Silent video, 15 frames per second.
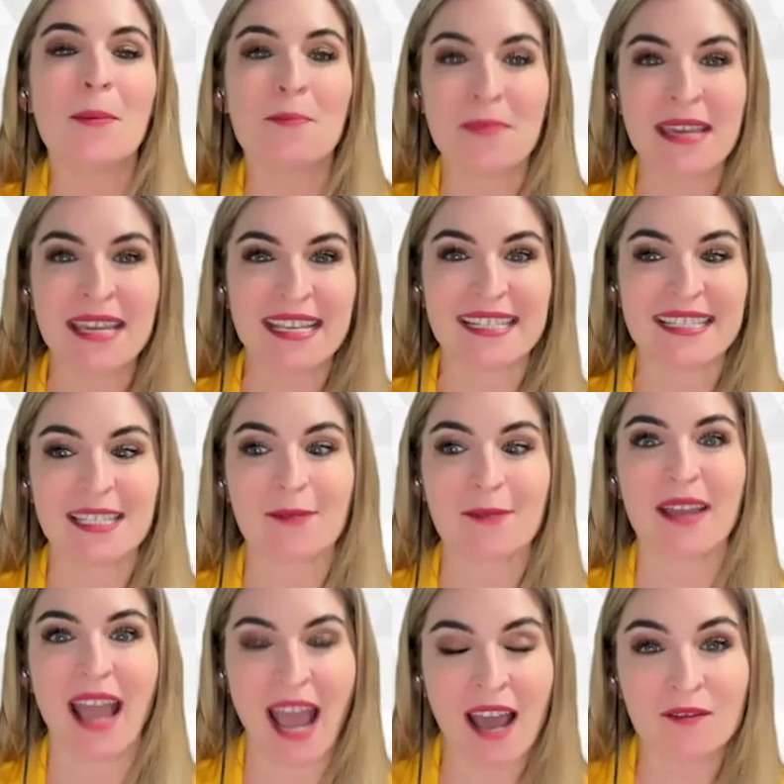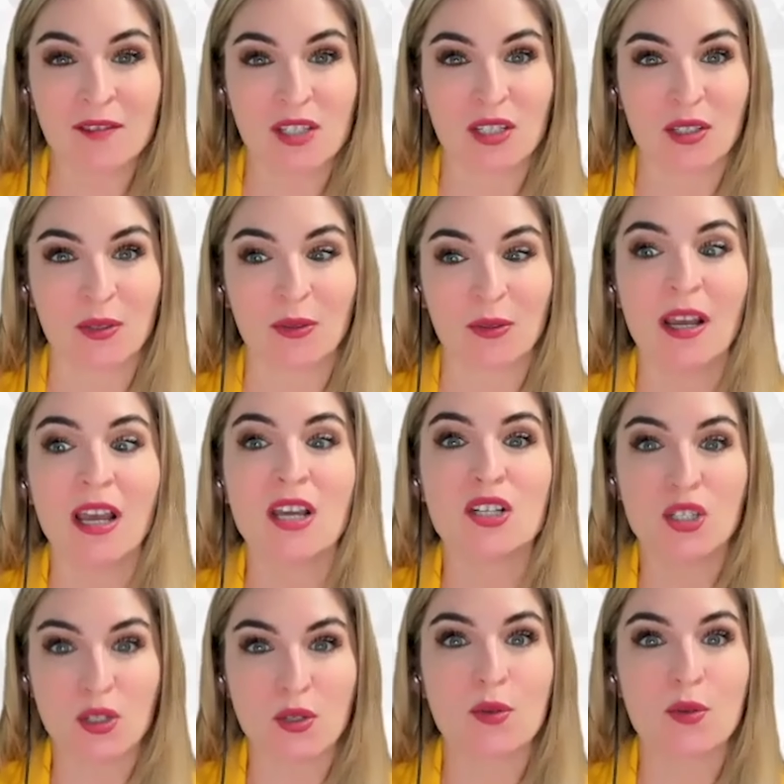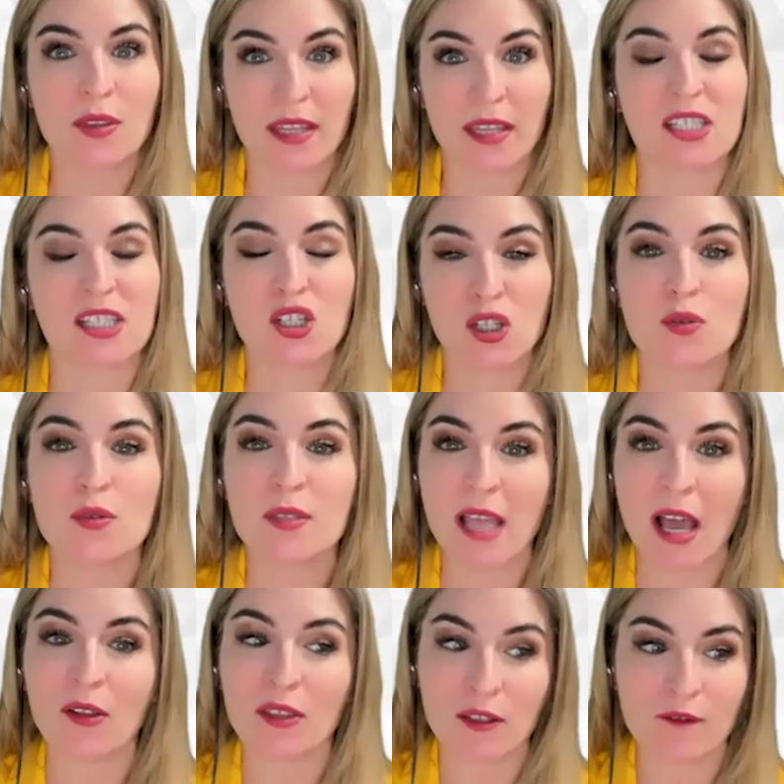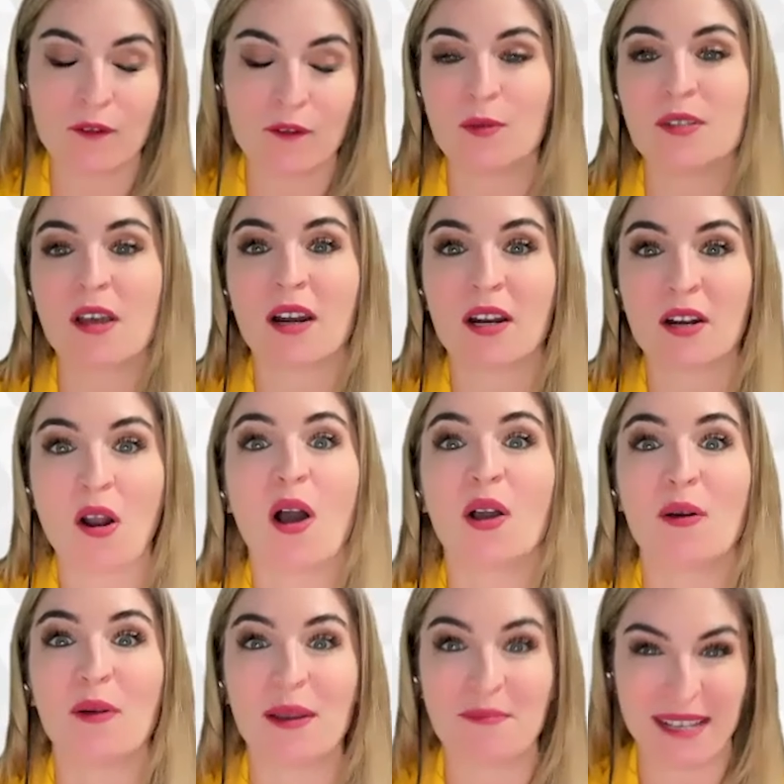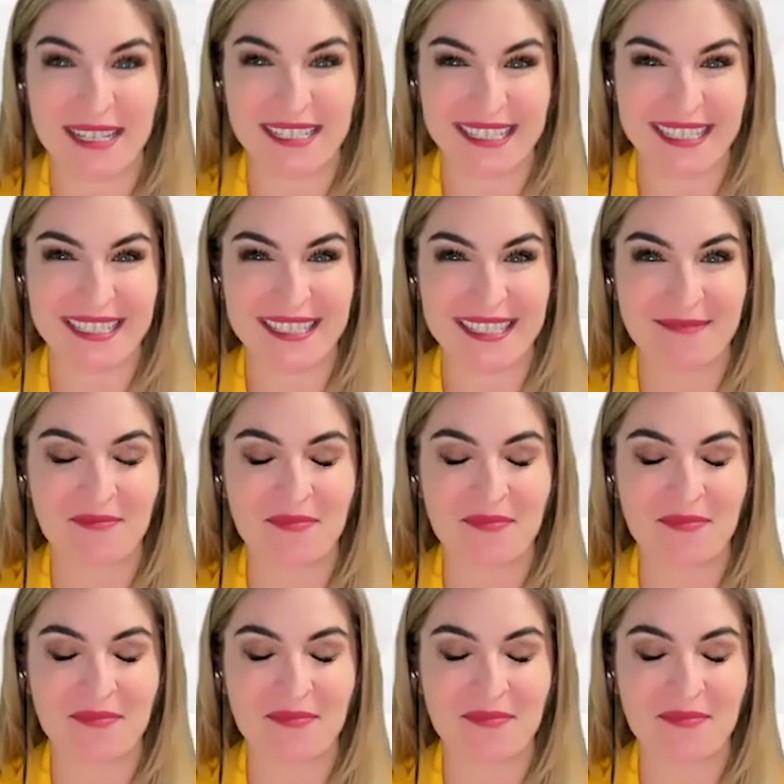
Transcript: means that we have to do things and choose healthy foods on an ongoing basis.